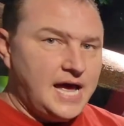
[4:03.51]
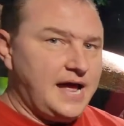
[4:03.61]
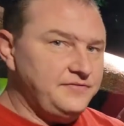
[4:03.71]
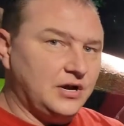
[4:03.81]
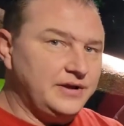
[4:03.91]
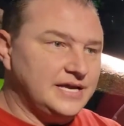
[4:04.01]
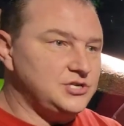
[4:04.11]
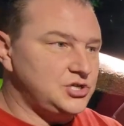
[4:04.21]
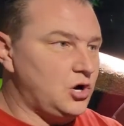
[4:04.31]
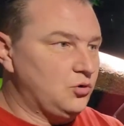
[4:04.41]
And there
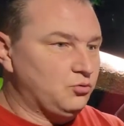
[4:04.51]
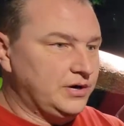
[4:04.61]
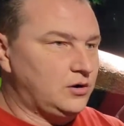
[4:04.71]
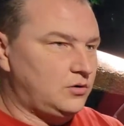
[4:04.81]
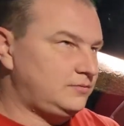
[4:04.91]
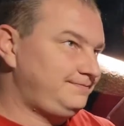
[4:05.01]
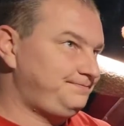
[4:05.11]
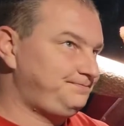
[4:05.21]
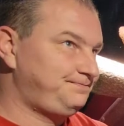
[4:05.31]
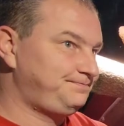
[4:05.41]
is no real
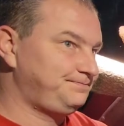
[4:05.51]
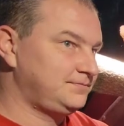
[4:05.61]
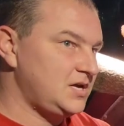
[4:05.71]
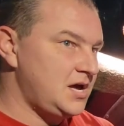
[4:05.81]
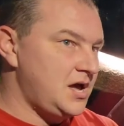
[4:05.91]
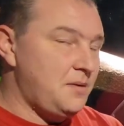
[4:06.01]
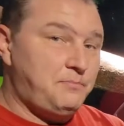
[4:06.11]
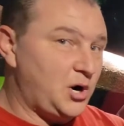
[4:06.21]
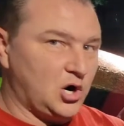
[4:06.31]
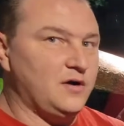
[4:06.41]

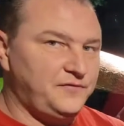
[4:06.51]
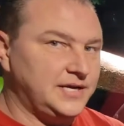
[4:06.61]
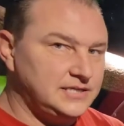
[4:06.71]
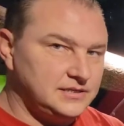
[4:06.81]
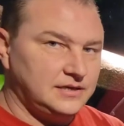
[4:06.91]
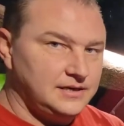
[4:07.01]
perfect